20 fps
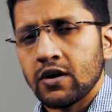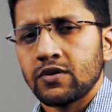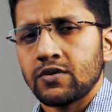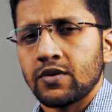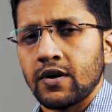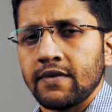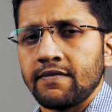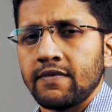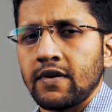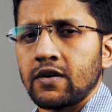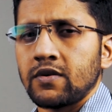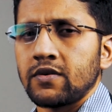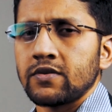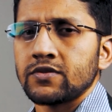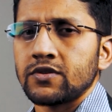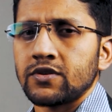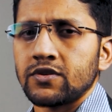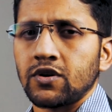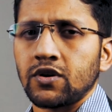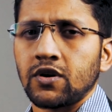Today we are going
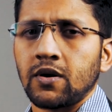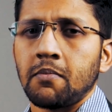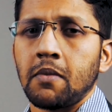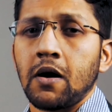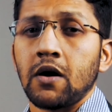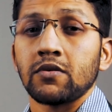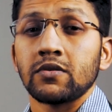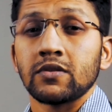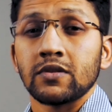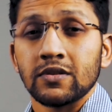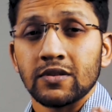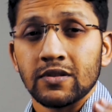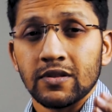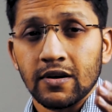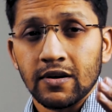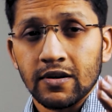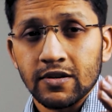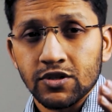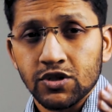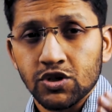to talk about
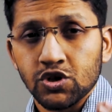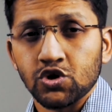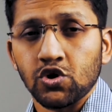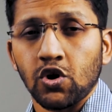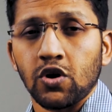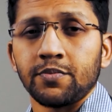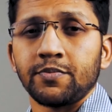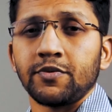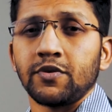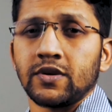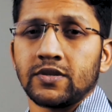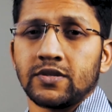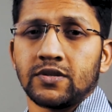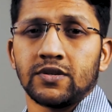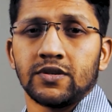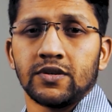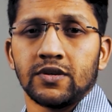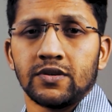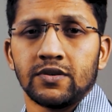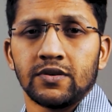the Scorpio
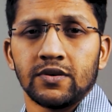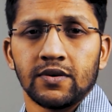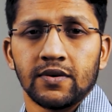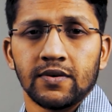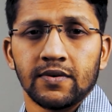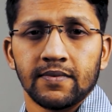Ascendant.